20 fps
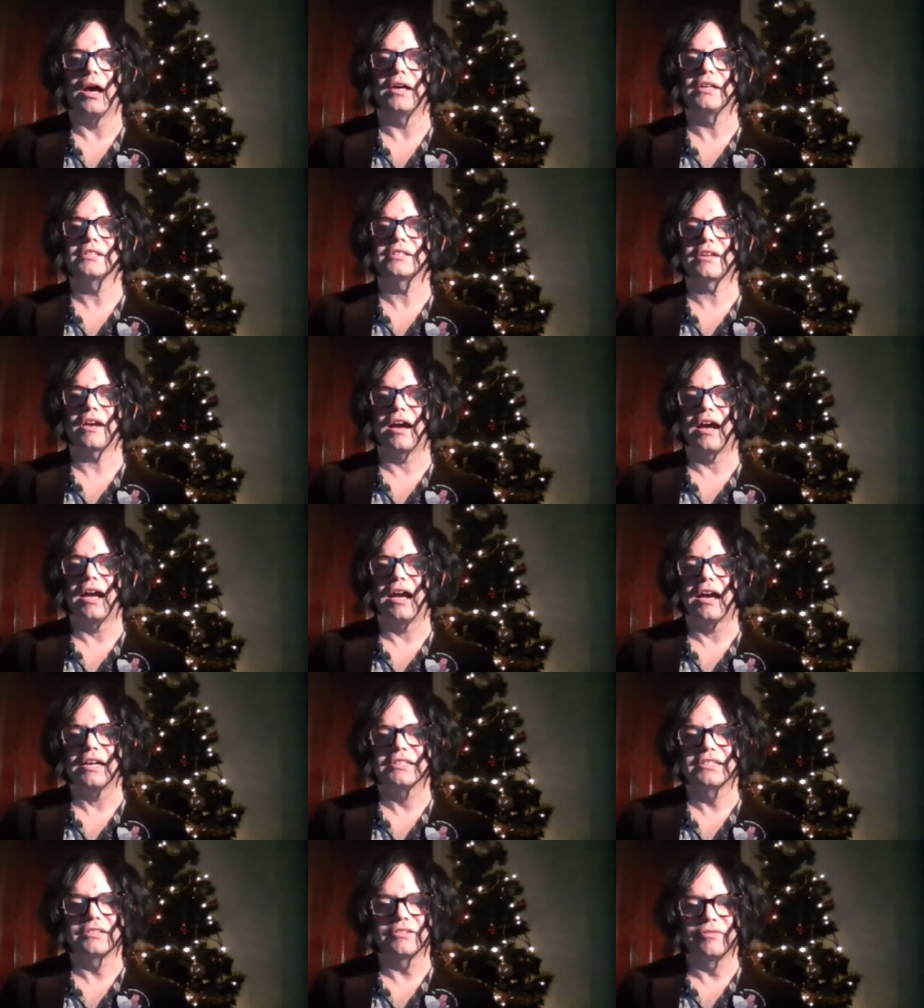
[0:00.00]
mask? I
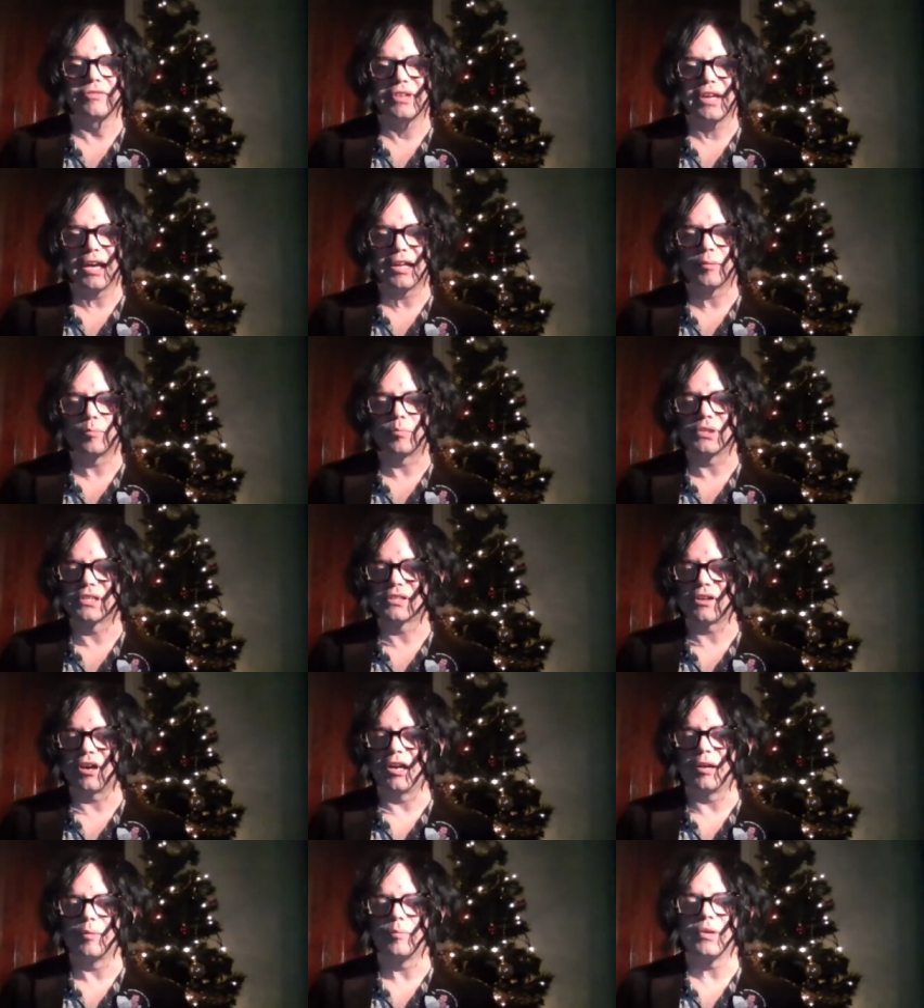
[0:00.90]
asked of Death
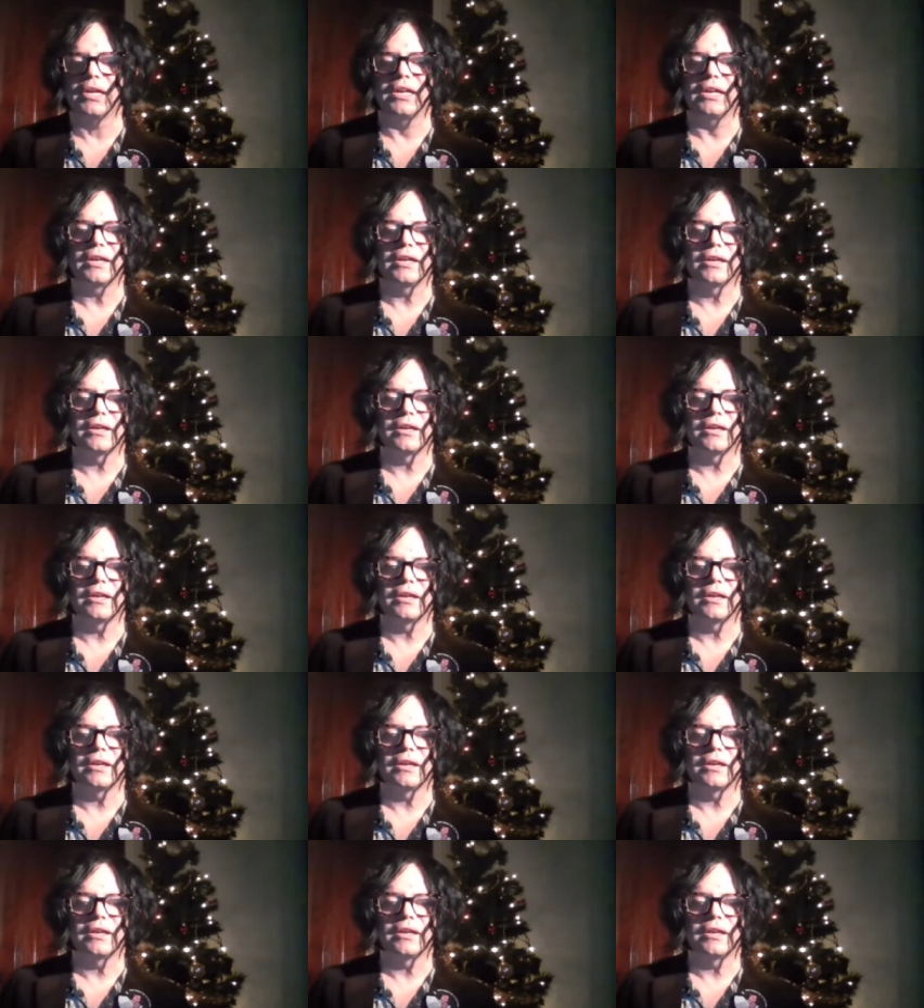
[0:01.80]
beside me.